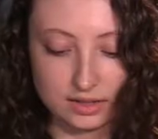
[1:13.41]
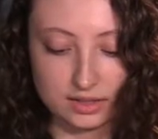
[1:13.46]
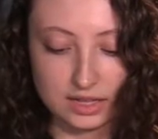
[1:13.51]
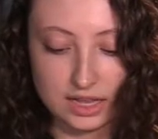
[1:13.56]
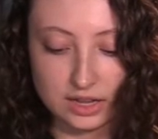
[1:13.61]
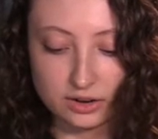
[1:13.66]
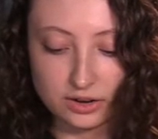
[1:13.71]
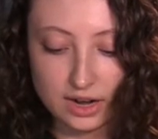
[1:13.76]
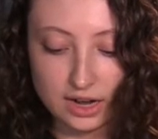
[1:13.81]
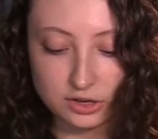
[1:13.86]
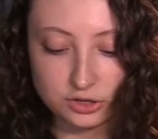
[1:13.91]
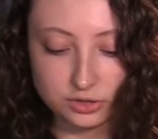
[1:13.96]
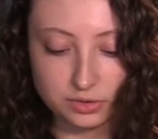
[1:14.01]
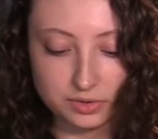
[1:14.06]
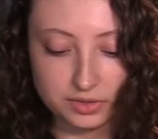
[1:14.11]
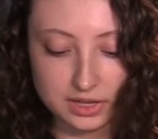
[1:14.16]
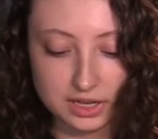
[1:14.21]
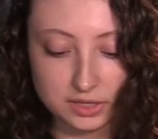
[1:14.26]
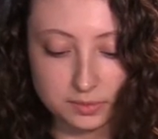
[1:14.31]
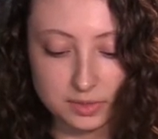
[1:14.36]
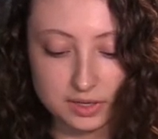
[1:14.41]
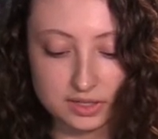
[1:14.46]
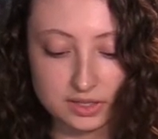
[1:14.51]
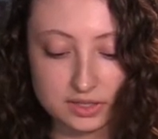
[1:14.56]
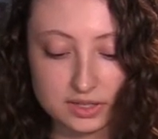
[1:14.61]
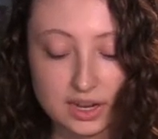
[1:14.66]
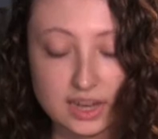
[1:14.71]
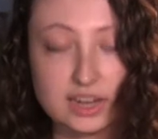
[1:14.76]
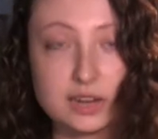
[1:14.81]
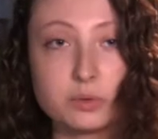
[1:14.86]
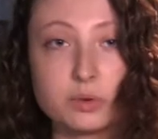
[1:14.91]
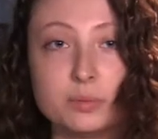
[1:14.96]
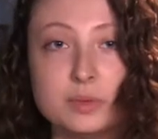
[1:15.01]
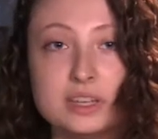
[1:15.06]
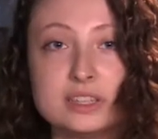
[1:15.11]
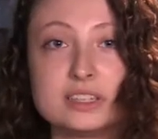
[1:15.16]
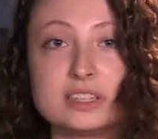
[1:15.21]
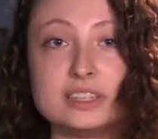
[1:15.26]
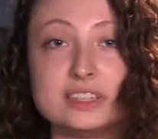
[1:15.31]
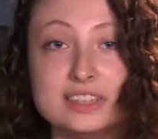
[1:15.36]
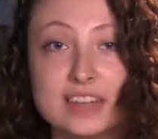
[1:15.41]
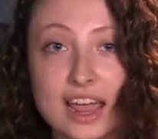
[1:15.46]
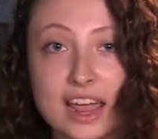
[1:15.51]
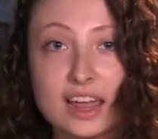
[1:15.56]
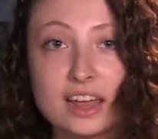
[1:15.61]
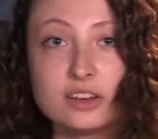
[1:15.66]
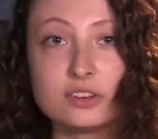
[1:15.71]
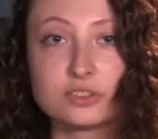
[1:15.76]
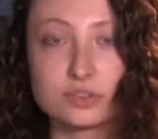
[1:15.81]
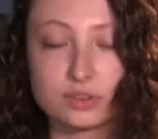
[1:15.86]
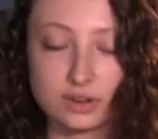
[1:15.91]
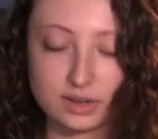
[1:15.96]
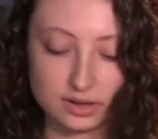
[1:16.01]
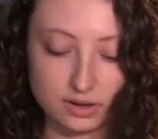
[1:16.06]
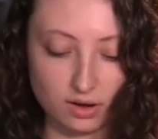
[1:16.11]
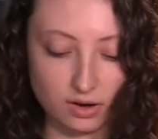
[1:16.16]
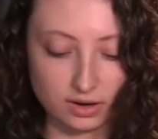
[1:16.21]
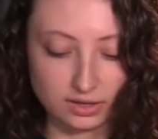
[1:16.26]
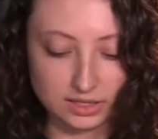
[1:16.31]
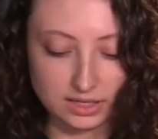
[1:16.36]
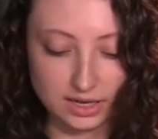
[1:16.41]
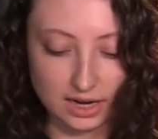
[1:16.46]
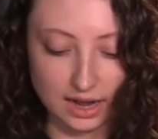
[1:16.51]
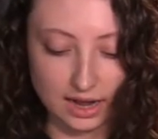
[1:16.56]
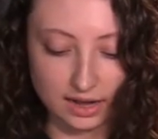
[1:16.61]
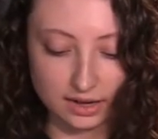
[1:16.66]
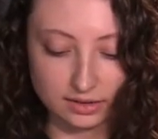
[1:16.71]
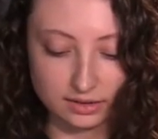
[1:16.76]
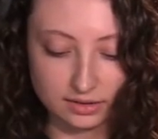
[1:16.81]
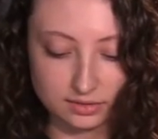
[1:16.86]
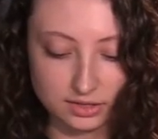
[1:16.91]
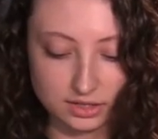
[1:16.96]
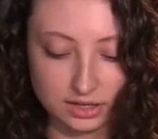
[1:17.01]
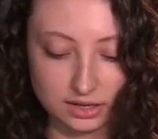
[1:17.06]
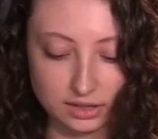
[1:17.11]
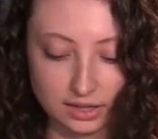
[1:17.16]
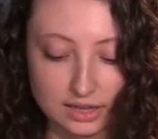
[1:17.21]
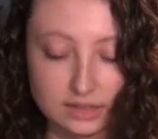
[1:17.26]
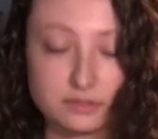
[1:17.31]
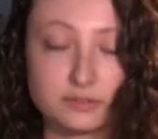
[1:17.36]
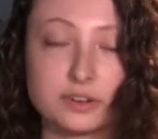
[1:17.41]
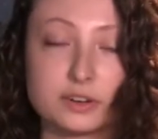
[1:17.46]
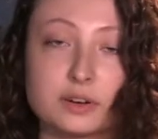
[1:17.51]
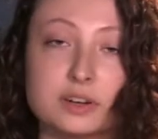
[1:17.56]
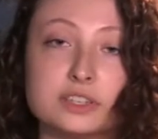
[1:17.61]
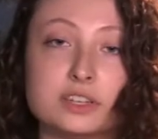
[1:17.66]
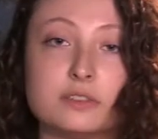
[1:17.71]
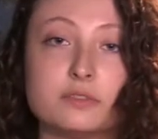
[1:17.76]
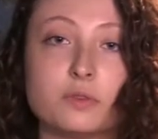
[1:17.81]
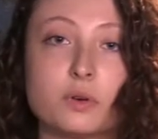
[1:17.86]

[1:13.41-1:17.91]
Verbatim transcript: The International Thespian Society will meet today during RTI to collect fundraising